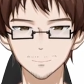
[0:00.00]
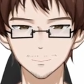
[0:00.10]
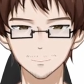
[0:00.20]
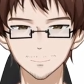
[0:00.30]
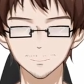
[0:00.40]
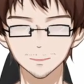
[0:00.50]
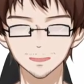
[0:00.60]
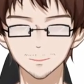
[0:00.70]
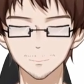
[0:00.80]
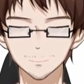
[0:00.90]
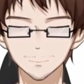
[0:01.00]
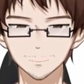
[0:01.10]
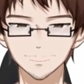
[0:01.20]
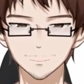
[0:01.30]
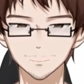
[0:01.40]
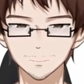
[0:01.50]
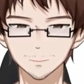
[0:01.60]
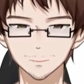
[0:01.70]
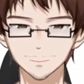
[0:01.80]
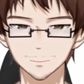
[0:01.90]
Is that the acronym for
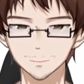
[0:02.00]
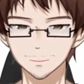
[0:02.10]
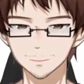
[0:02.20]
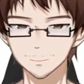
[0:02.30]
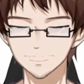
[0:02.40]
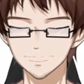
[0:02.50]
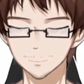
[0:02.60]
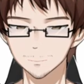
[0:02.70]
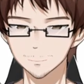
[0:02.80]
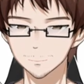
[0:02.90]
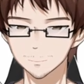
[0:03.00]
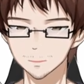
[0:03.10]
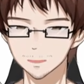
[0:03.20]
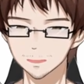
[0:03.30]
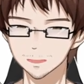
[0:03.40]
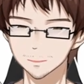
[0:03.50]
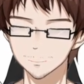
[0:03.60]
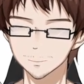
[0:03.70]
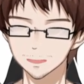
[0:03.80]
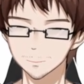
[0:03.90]
Super
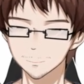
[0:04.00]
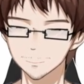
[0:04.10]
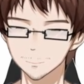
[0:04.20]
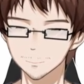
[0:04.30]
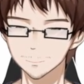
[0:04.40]
Advanced